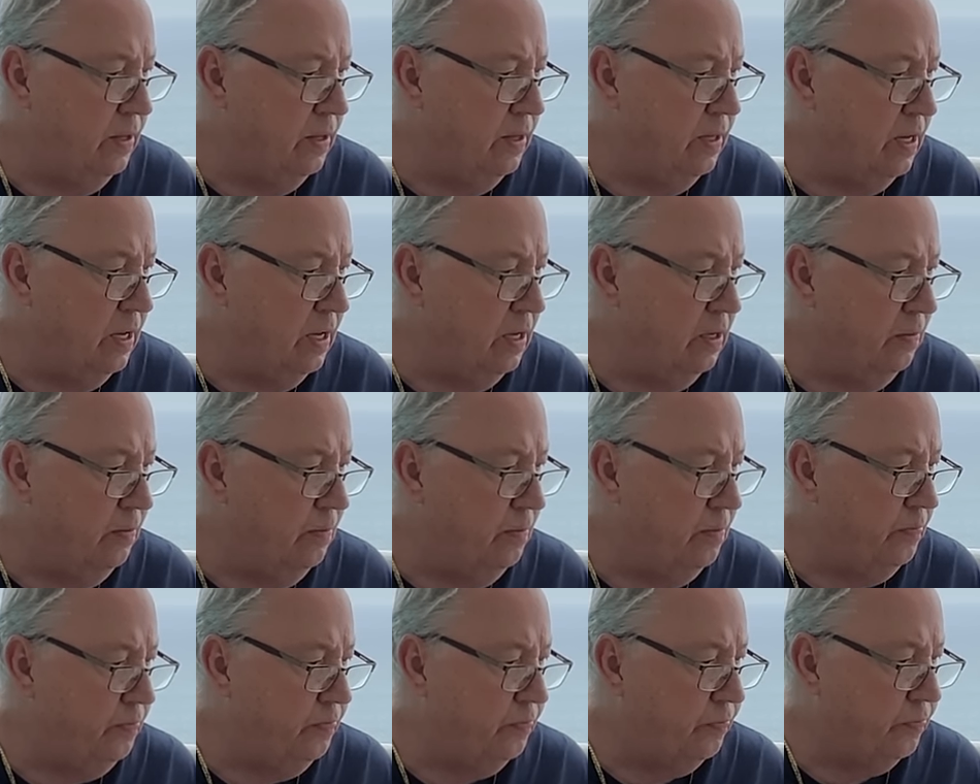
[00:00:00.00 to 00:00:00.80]
they
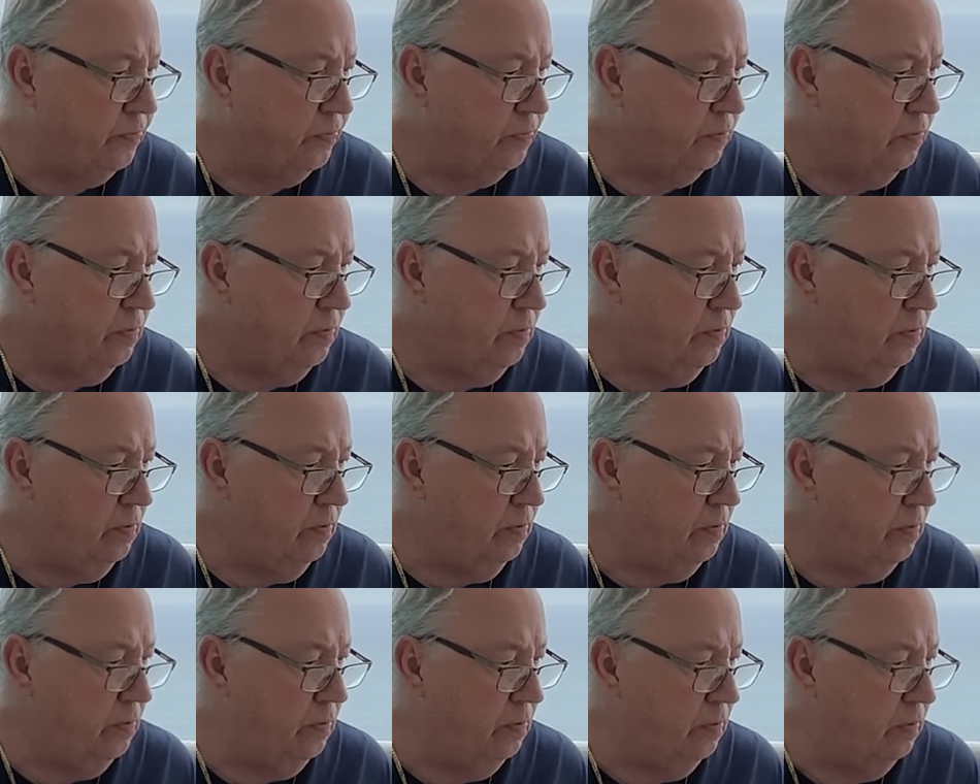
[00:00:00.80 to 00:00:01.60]

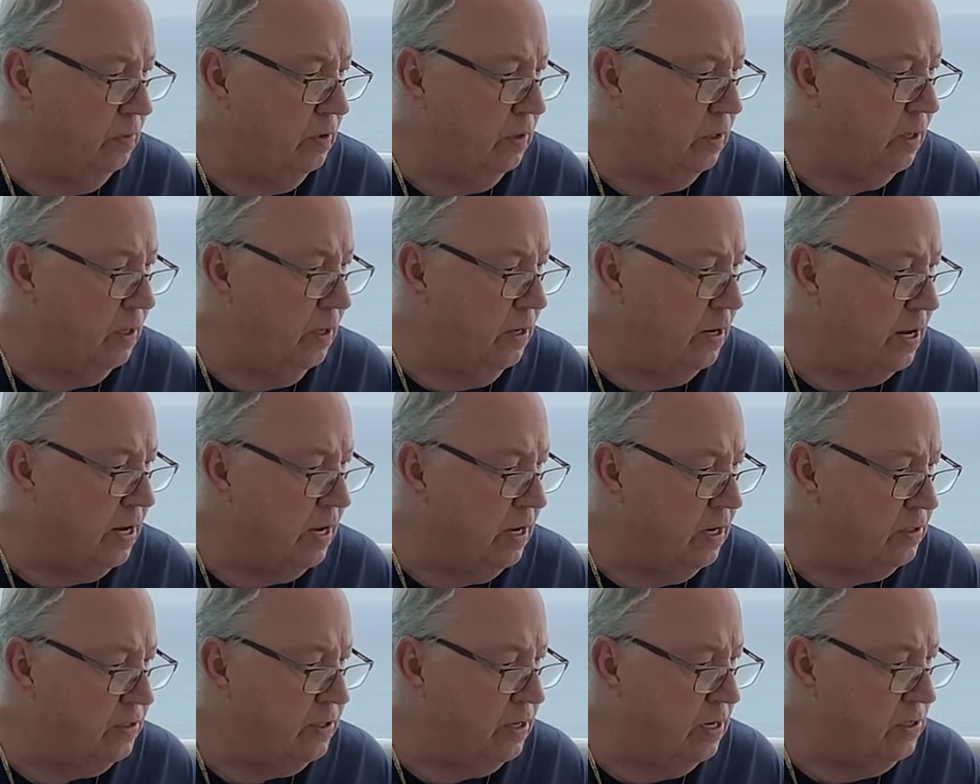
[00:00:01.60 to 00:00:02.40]

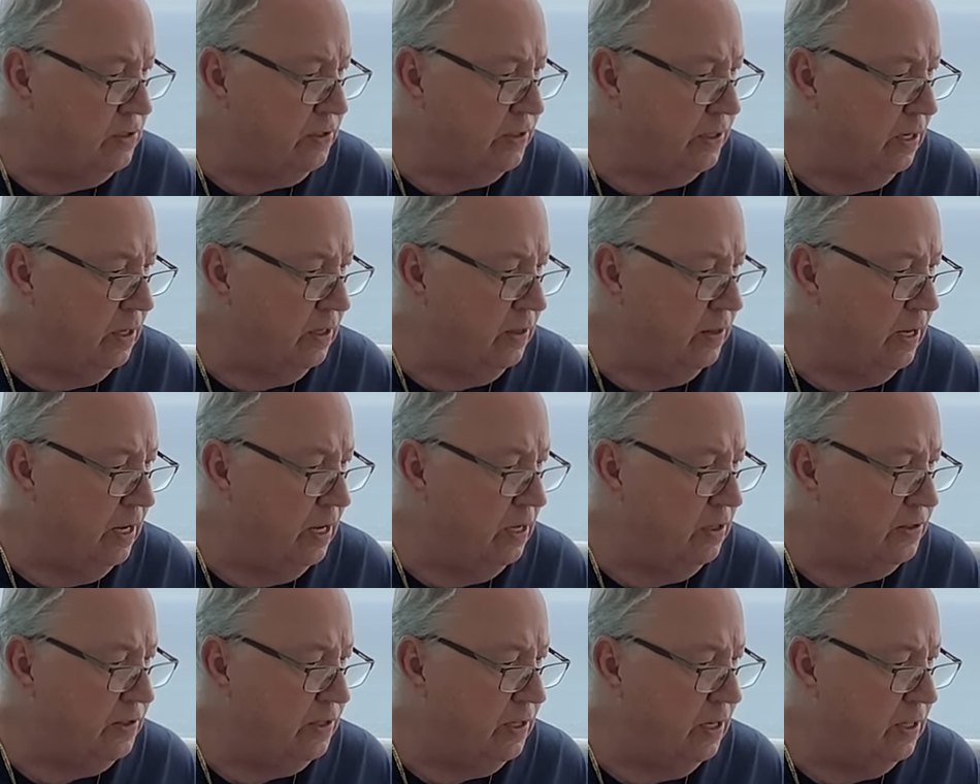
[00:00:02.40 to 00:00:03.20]

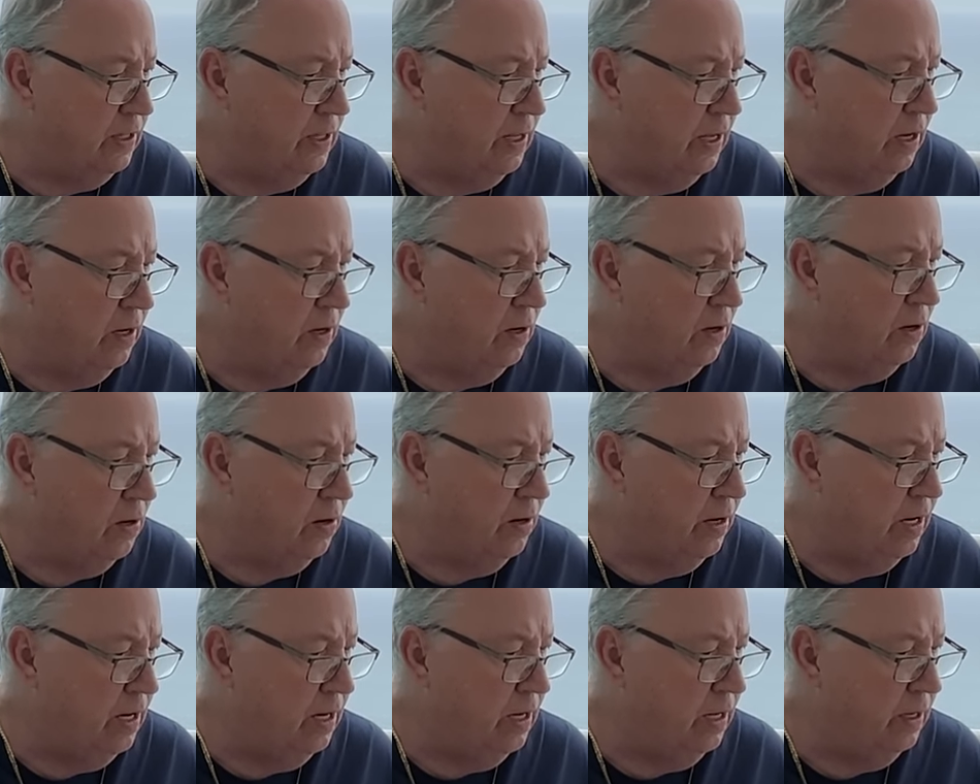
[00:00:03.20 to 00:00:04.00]
are
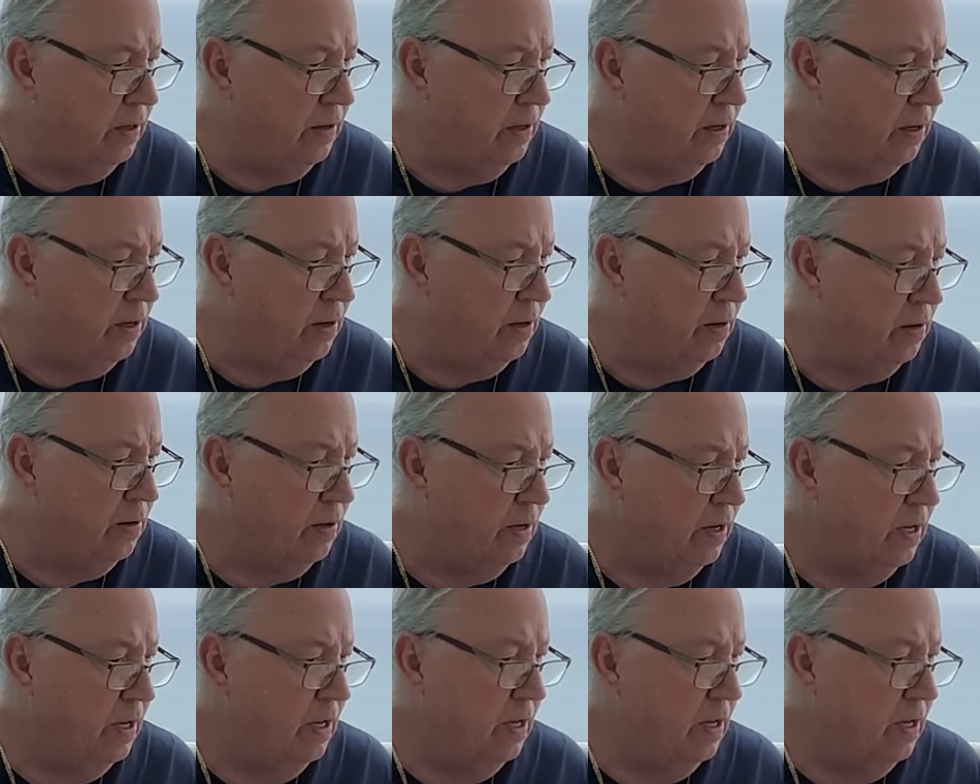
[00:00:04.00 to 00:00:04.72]
heading here